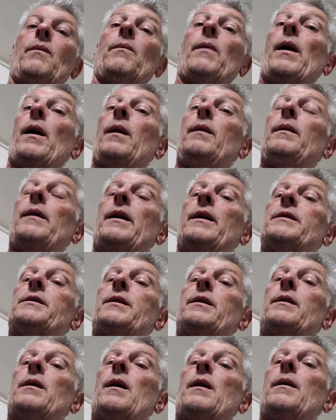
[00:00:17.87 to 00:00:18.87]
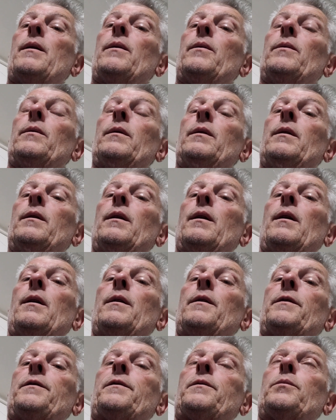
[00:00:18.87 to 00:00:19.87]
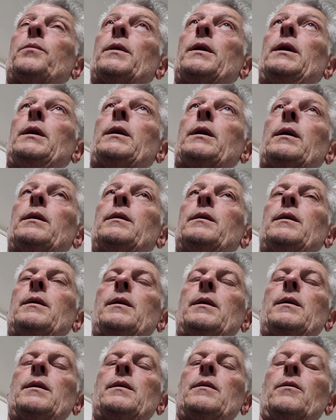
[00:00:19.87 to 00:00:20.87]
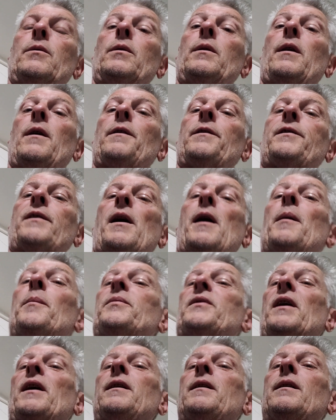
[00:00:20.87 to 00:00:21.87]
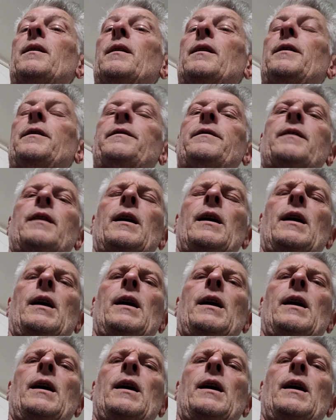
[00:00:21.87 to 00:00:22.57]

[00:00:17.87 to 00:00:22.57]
Well, as you know, last week, or last update at least,